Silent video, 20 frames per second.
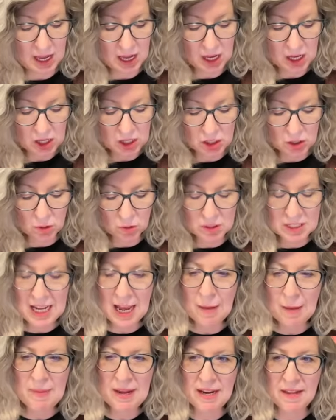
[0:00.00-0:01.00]
Don't
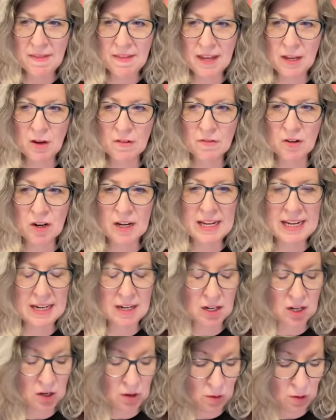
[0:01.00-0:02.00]
tap anything over
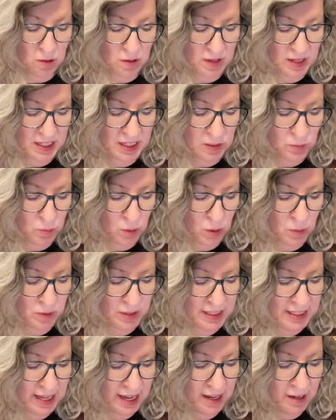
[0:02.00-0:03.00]
here or this won't
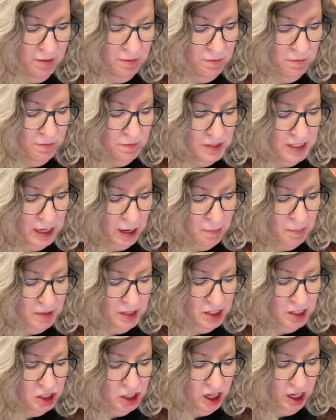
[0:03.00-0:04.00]
save. Tap the
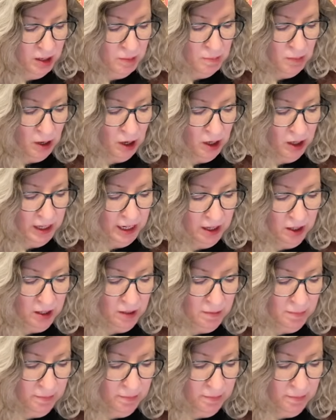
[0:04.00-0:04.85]
check mark here.